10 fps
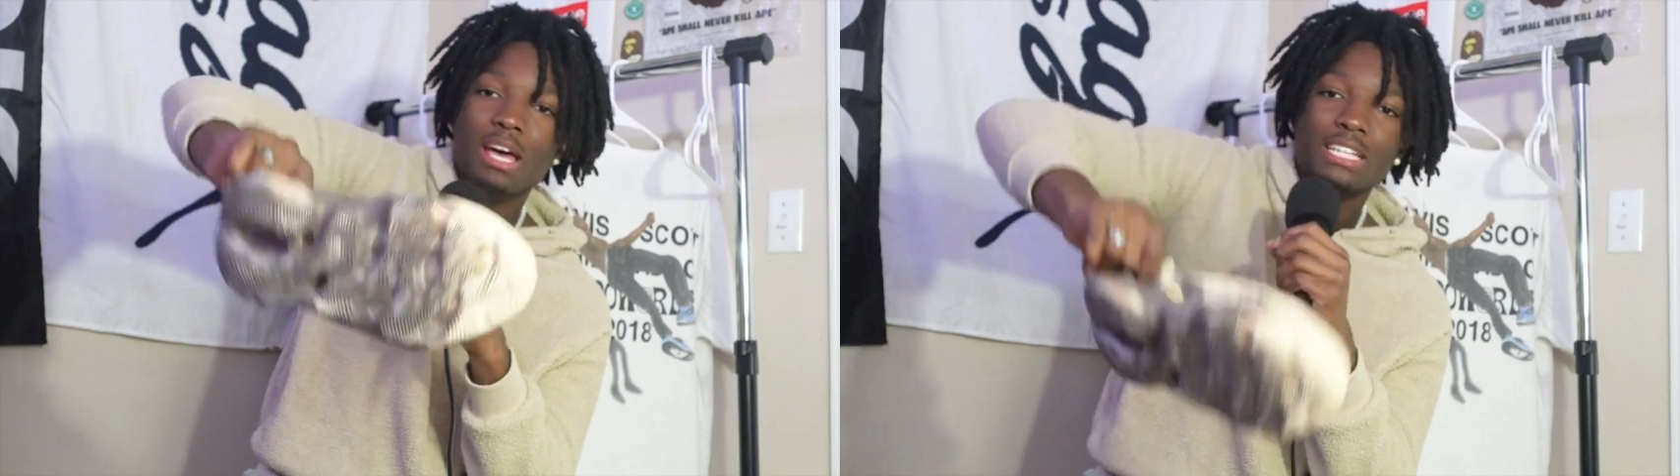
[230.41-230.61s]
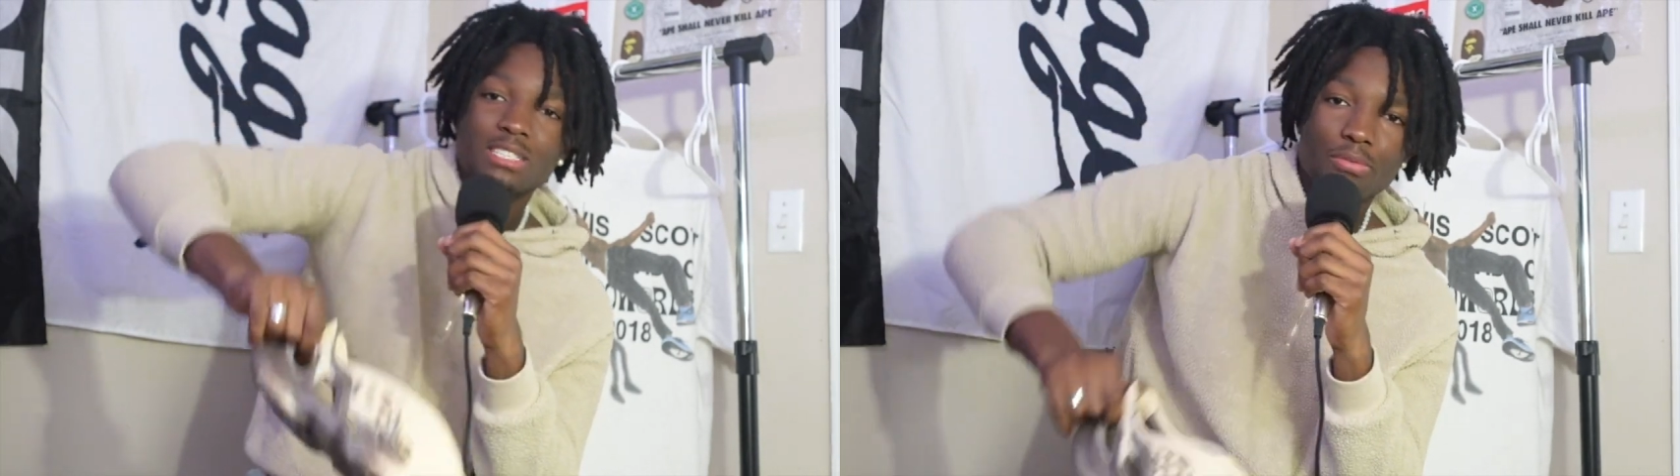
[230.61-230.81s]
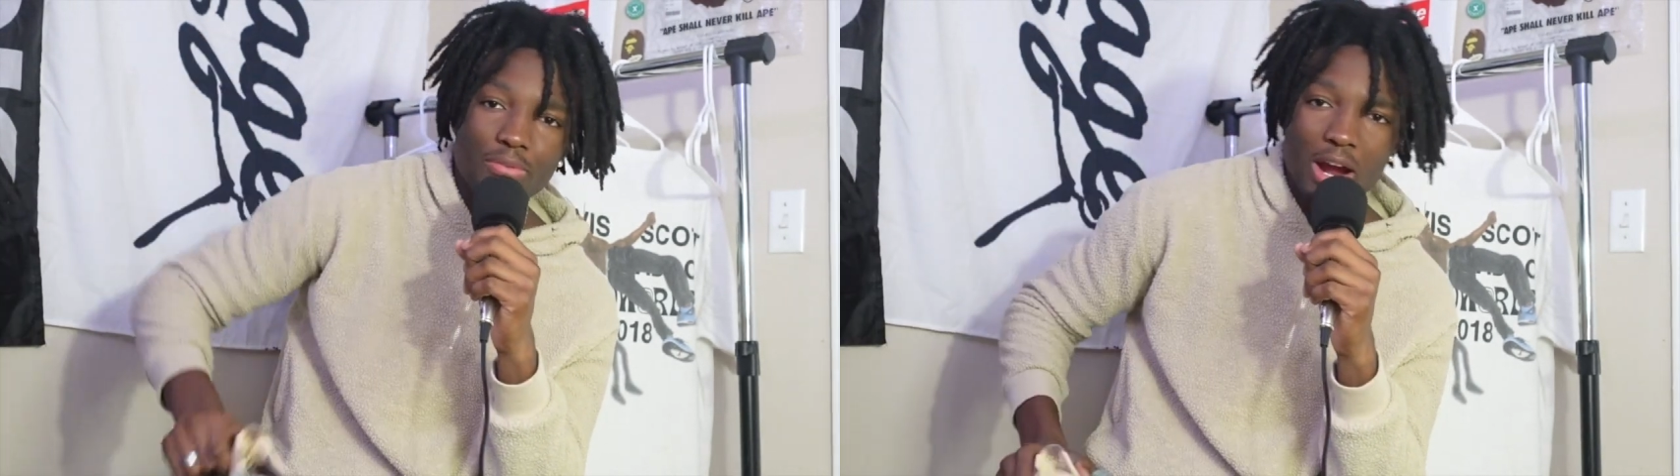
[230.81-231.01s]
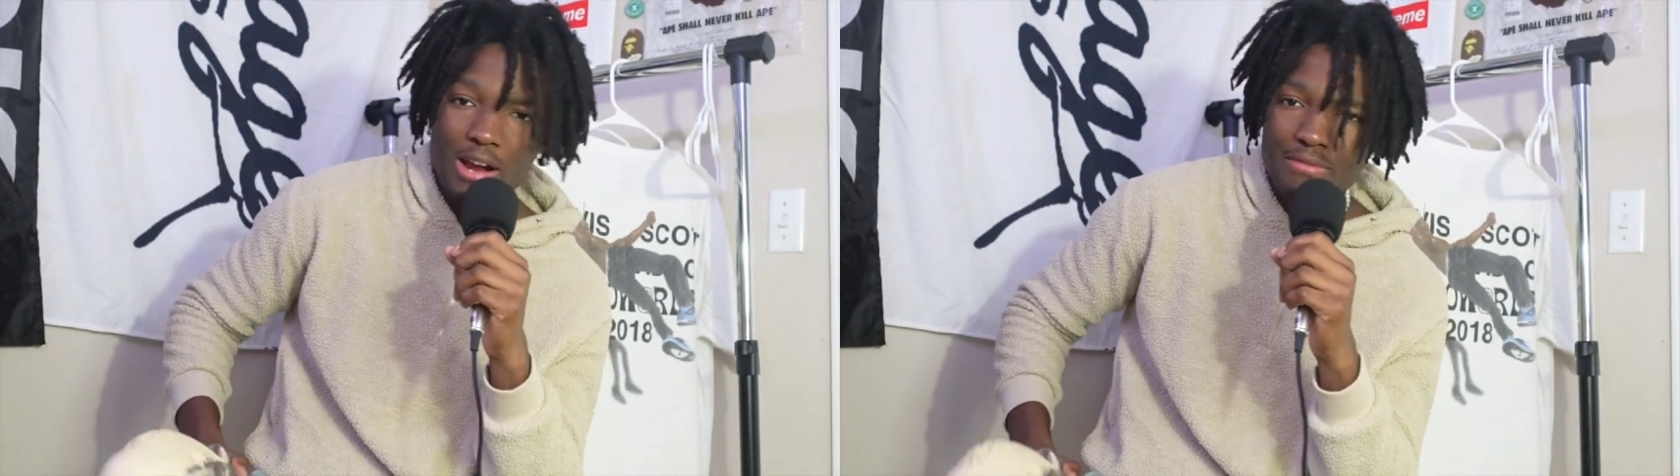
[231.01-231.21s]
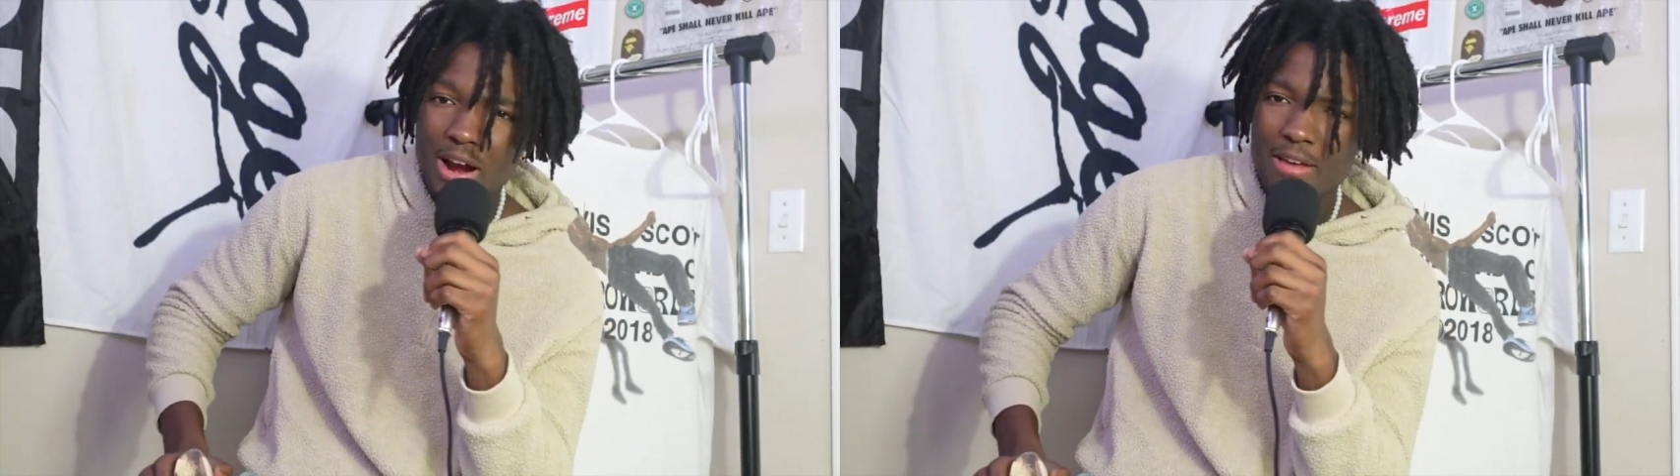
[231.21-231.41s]
It's just
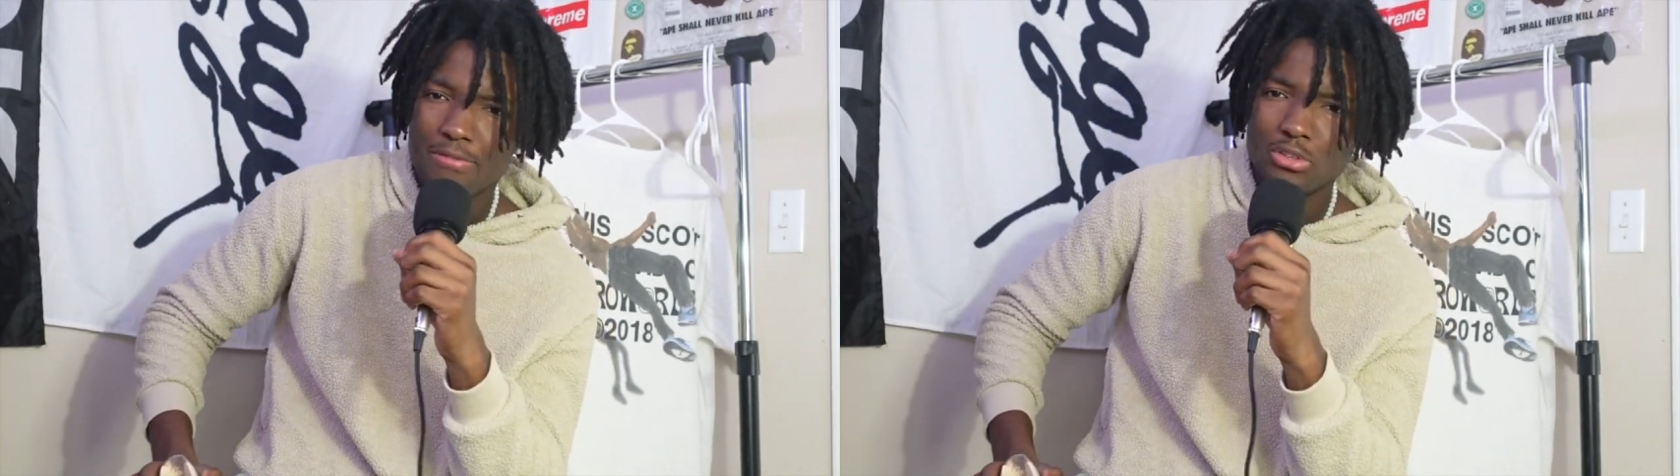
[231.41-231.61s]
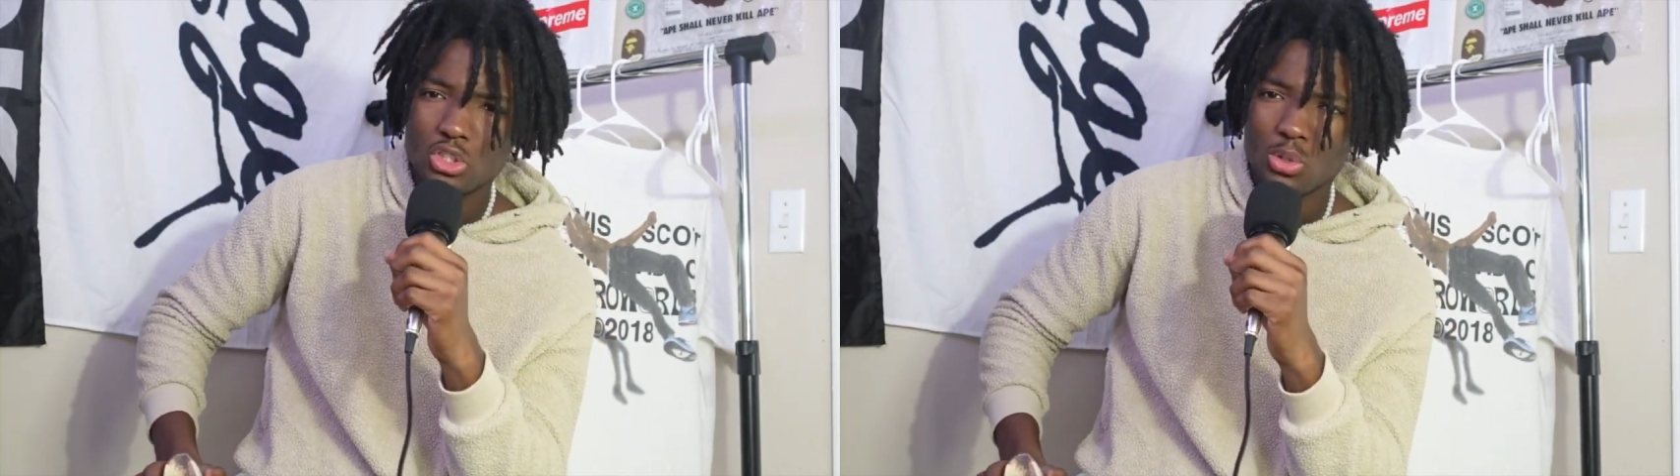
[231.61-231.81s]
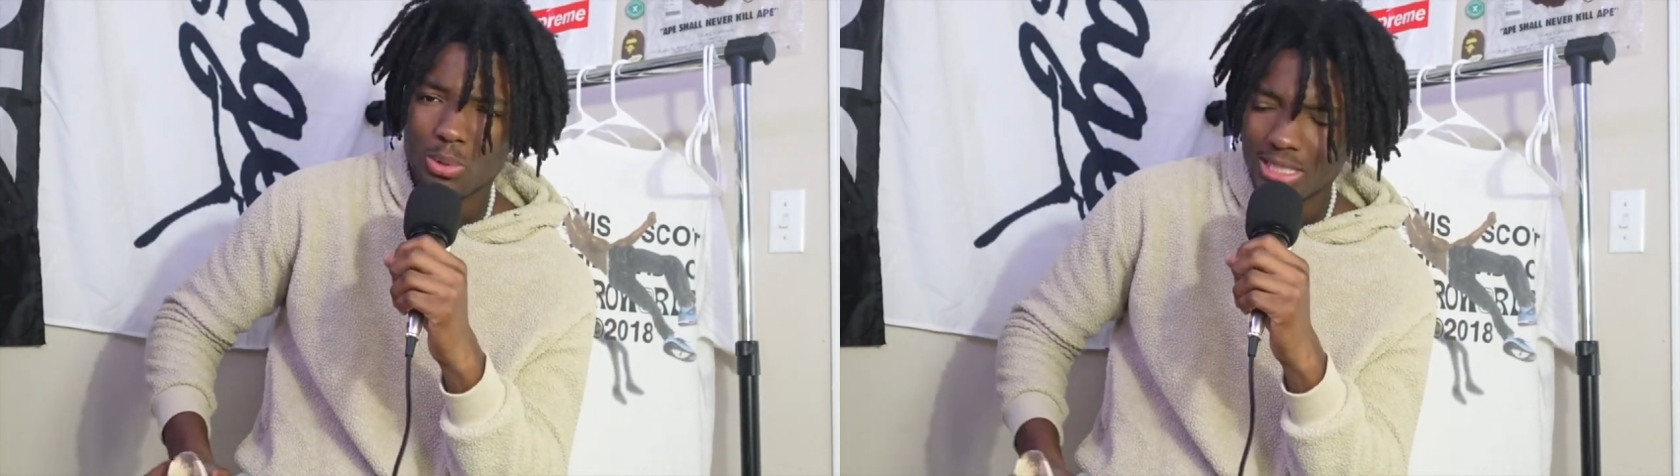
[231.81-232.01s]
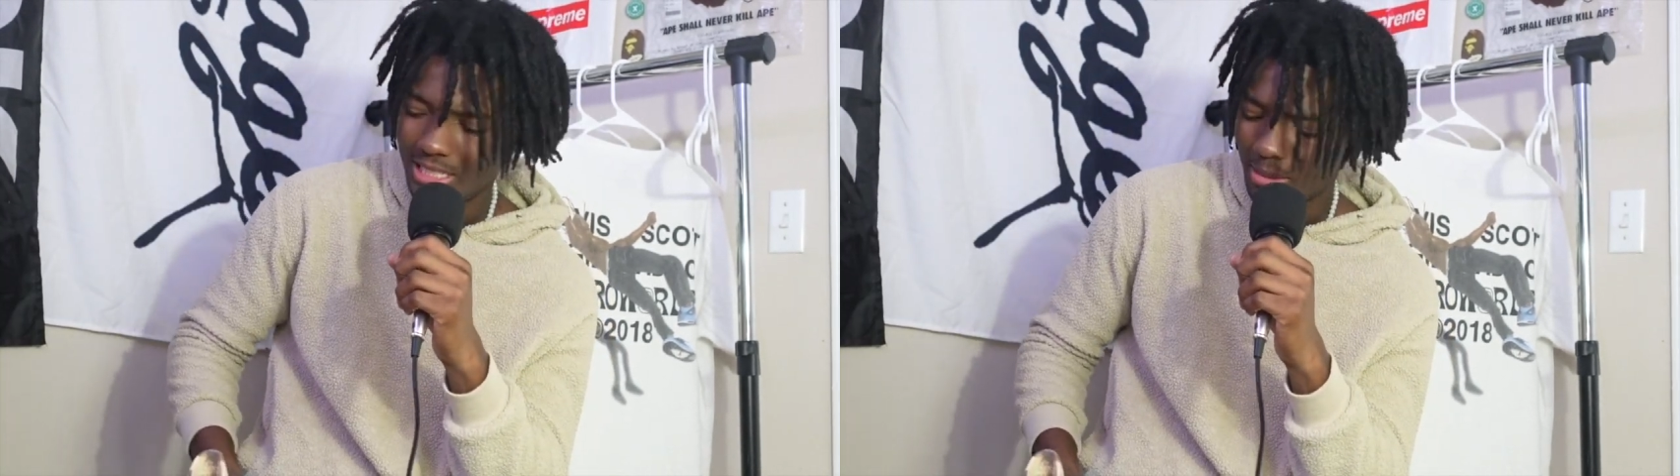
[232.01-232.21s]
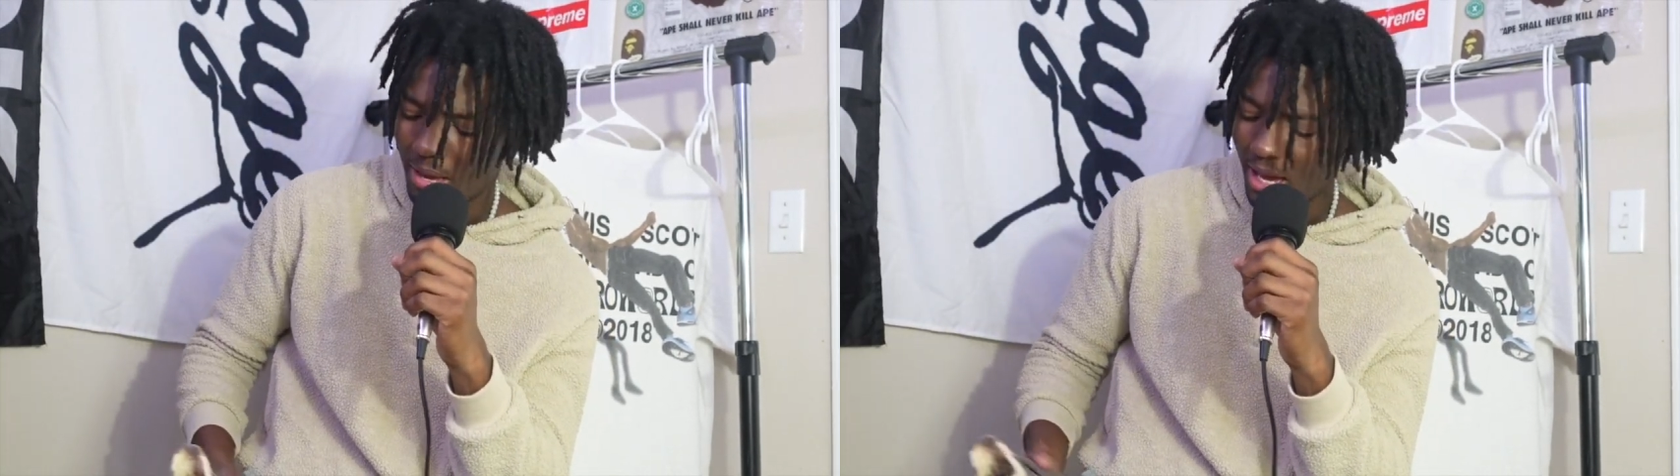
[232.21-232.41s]
very, very
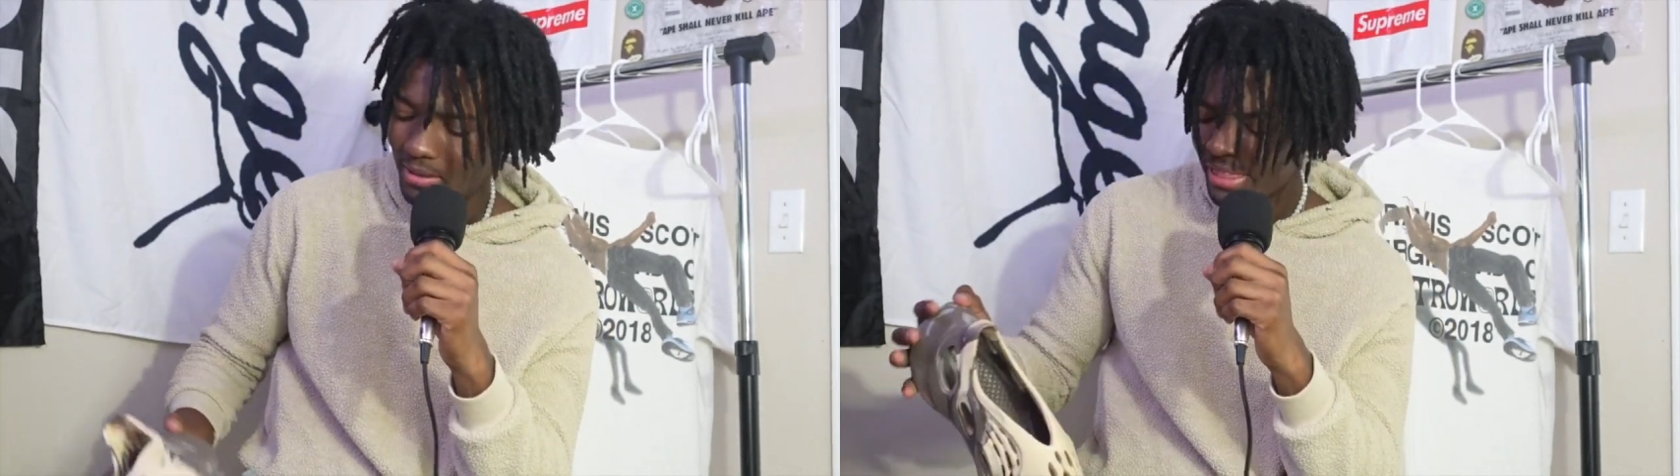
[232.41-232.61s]
futuristic, man.